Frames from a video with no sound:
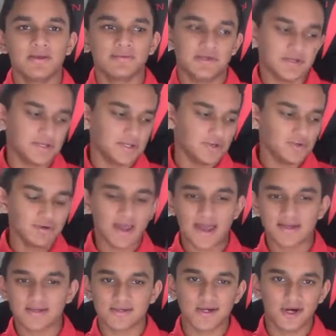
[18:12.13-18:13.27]
the new
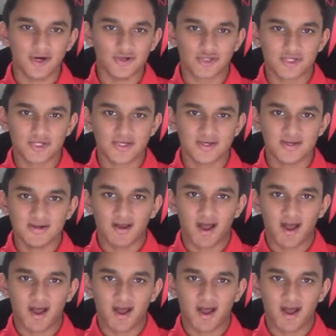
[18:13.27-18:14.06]
head coach